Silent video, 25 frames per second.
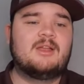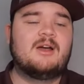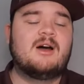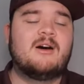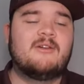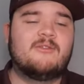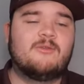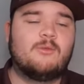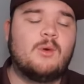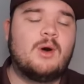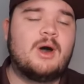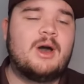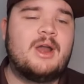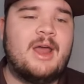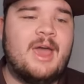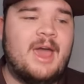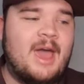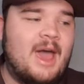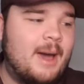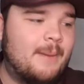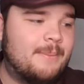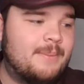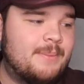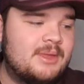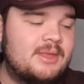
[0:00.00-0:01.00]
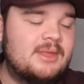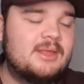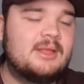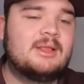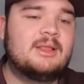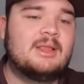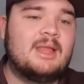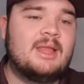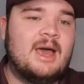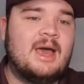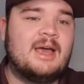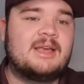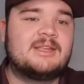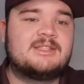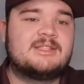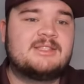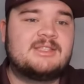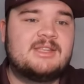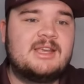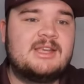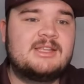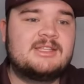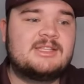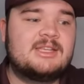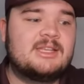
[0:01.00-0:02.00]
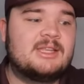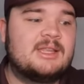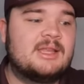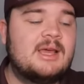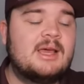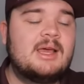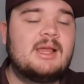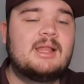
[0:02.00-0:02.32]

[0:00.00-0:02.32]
of what happened last season.